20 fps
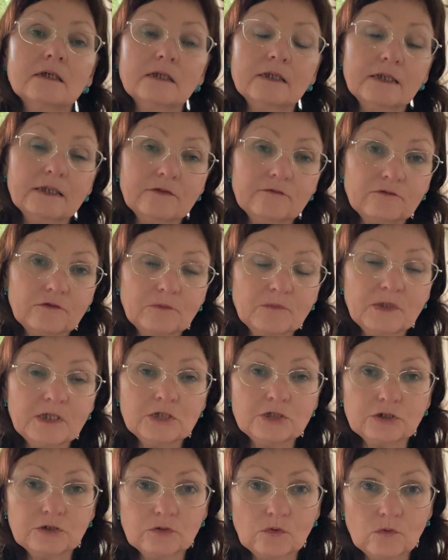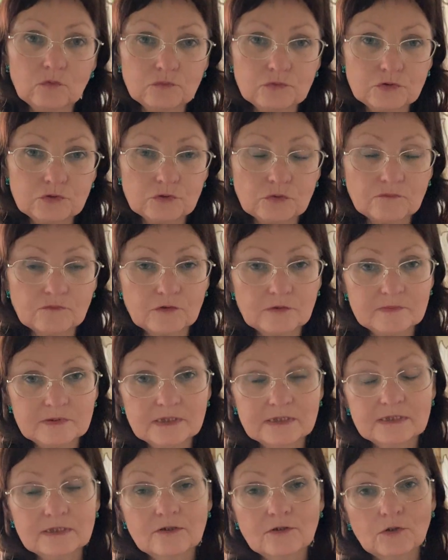information also from the
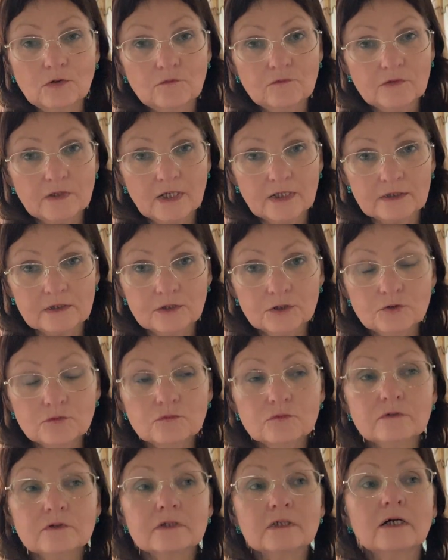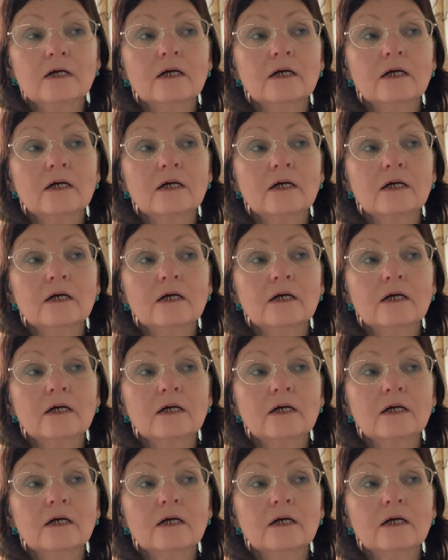theory of Carl Jung,